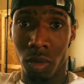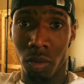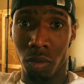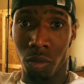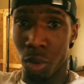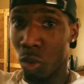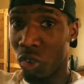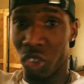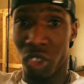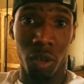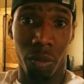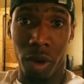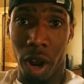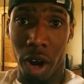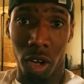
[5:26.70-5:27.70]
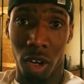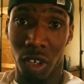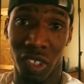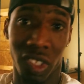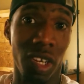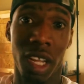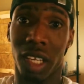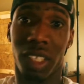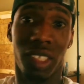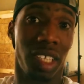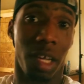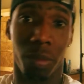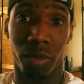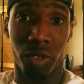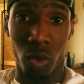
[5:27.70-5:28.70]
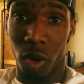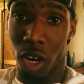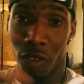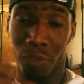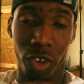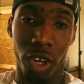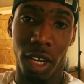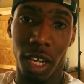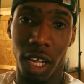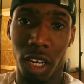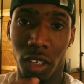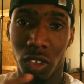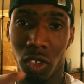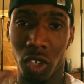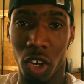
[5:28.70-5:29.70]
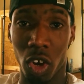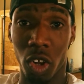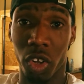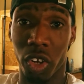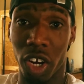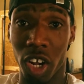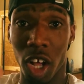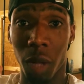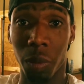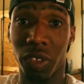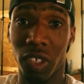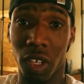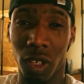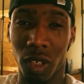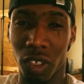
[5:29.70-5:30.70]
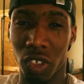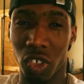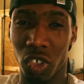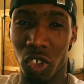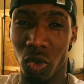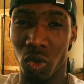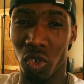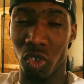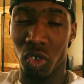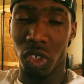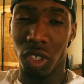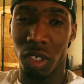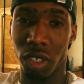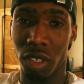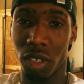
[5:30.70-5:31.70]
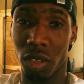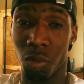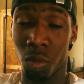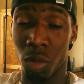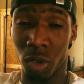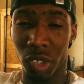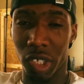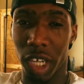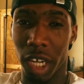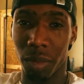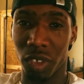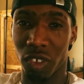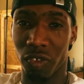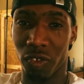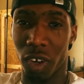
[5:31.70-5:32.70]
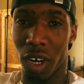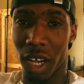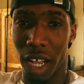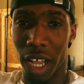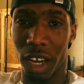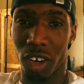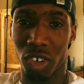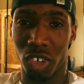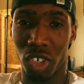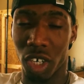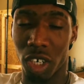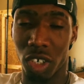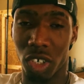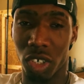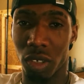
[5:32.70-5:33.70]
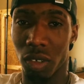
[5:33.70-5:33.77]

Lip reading: boost your product or as the next step to whatever you're getting. So they call it an upsell because it's usually, most times, it's for a higher charge.